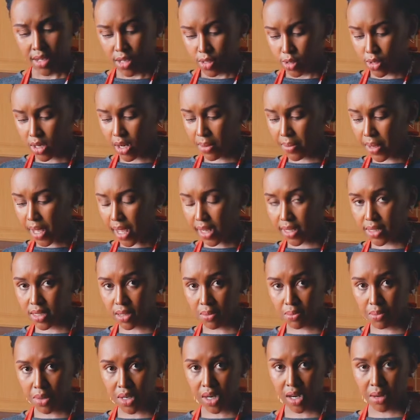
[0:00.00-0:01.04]
So let me add
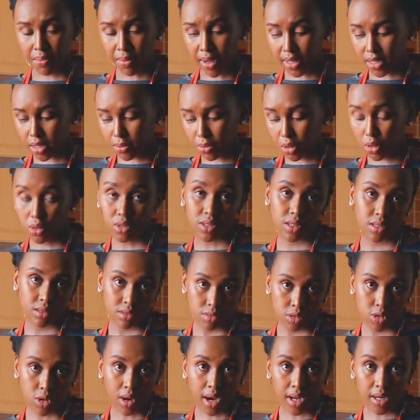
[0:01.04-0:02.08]
some peanut butter
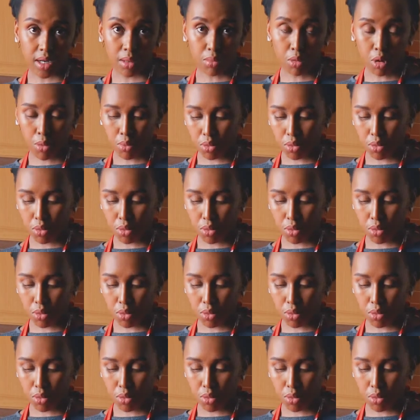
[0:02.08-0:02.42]
because you're adding more